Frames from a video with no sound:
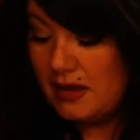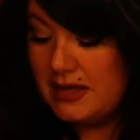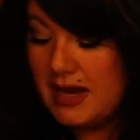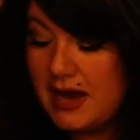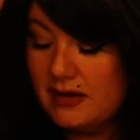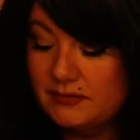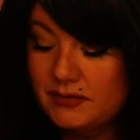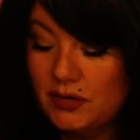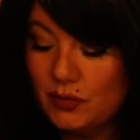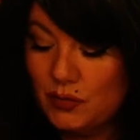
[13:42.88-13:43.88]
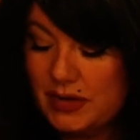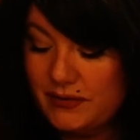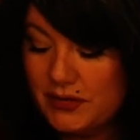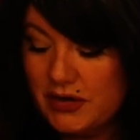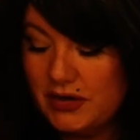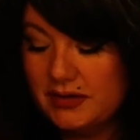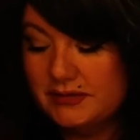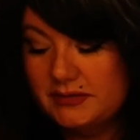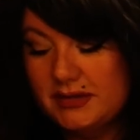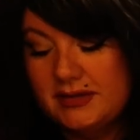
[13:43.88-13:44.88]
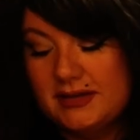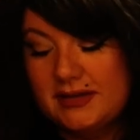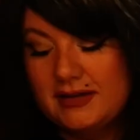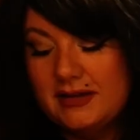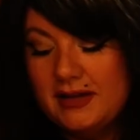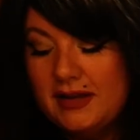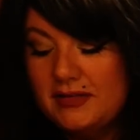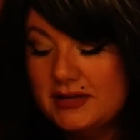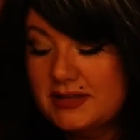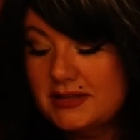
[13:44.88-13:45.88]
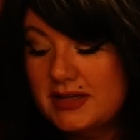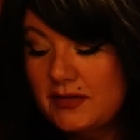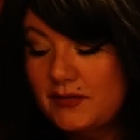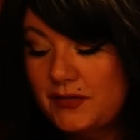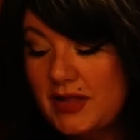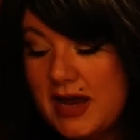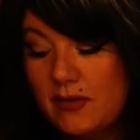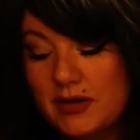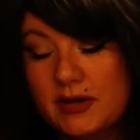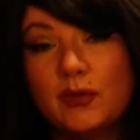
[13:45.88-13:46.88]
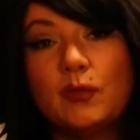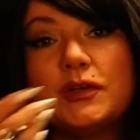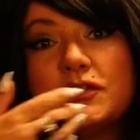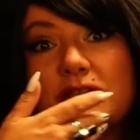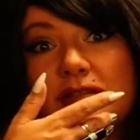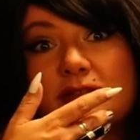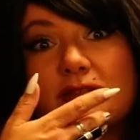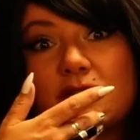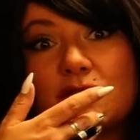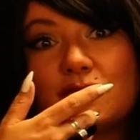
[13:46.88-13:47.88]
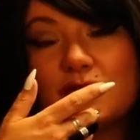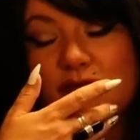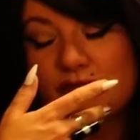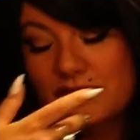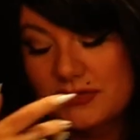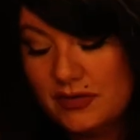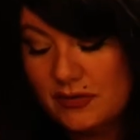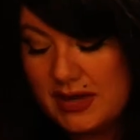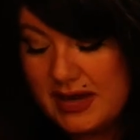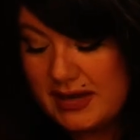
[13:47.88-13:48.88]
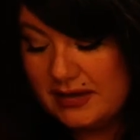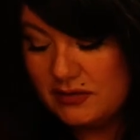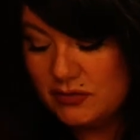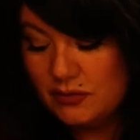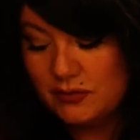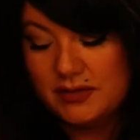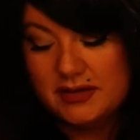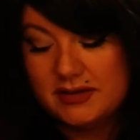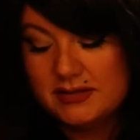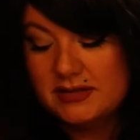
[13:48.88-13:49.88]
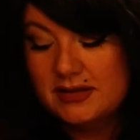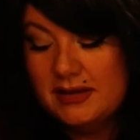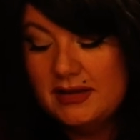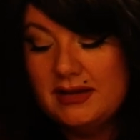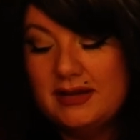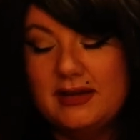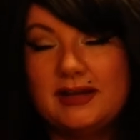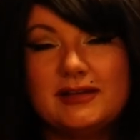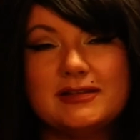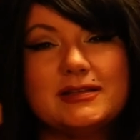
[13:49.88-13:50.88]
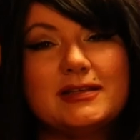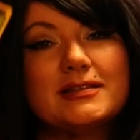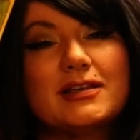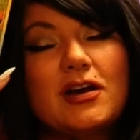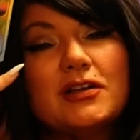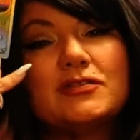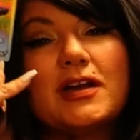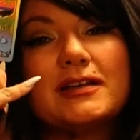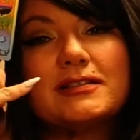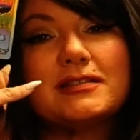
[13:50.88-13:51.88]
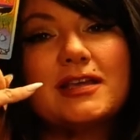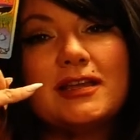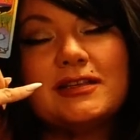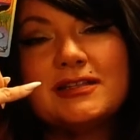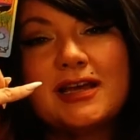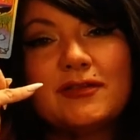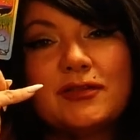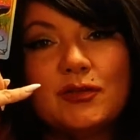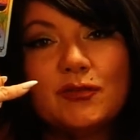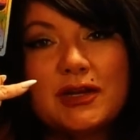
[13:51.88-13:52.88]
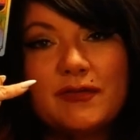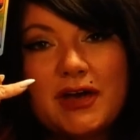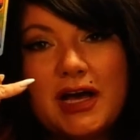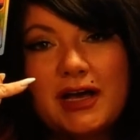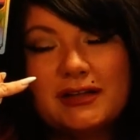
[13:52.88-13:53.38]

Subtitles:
Yeah, the river, the sunflower, which is the truth, okay? The truth is this contract is headed down the river.